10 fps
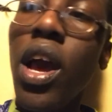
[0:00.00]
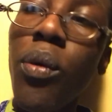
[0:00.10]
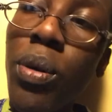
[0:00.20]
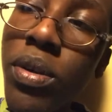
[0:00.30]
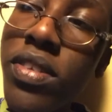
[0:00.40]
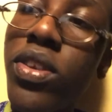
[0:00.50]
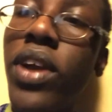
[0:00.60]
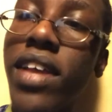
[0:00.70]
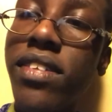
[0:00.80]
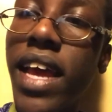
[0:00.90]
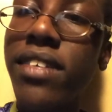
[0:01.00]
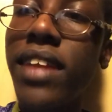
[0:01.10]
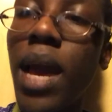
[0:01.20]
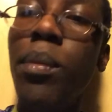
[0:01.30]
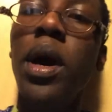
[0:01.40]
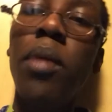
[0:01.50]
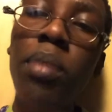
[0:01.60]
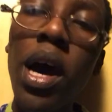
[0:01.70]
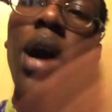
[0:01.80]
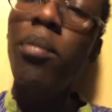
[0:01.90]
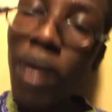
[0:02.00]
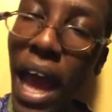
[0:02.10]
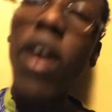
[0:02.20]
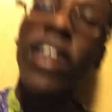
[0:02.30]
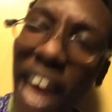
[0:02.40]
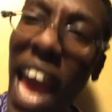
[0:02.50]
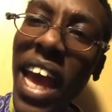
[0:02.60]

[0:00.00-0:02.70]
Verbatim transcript: We will see you guys next time. Bye bye. Okay?